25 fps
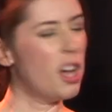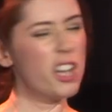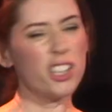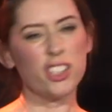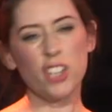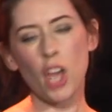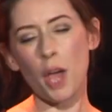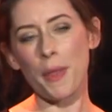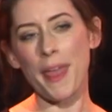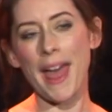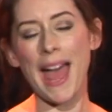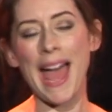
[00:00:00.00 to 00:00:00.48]
You
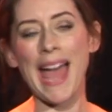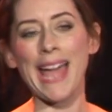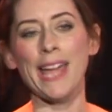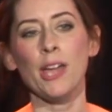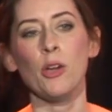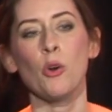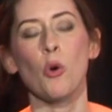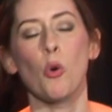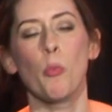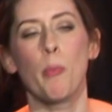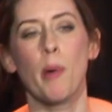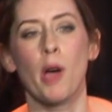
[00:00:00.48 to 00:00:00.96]
know that
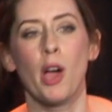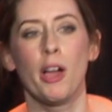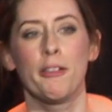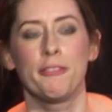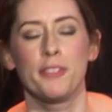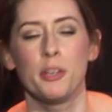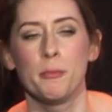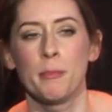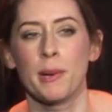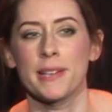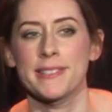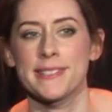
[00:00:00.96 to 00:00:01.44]
Angle
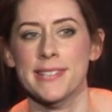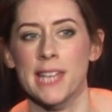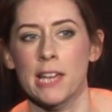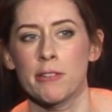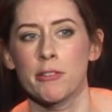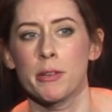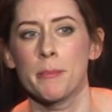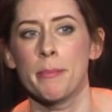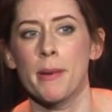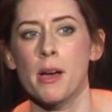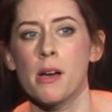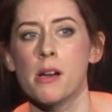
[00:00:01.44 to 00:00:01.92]
perfume by
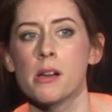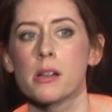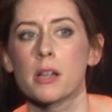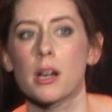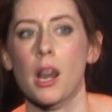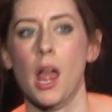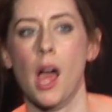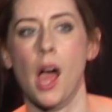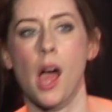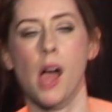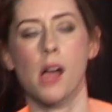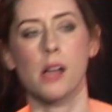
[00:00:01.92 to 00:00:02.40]
Terry
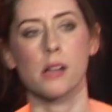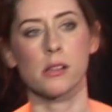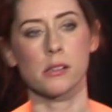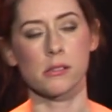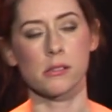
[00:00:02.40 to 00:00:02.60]
Burglar?